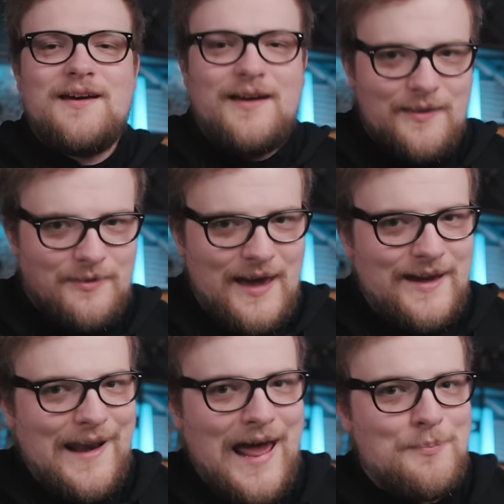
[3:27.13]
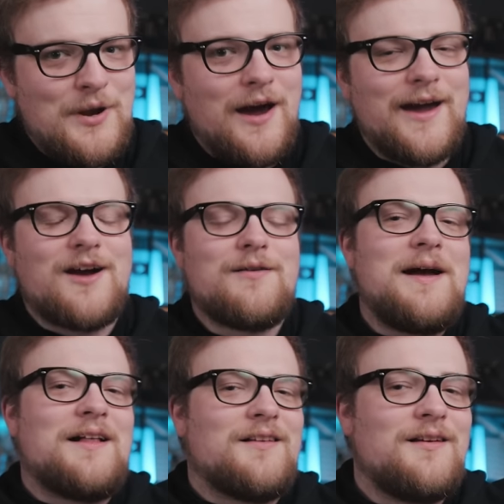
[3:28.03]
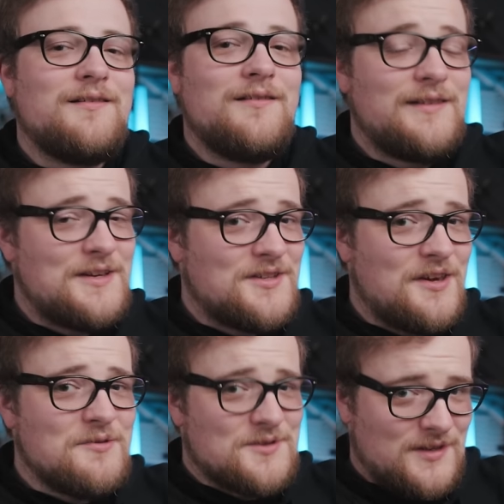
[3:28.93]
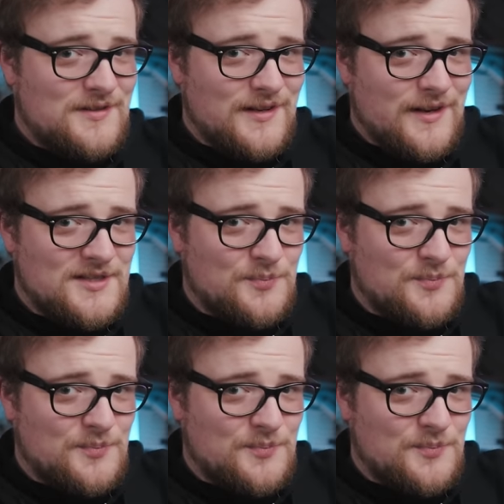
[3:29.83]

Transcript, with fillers: And that can happen IRL unless you use today's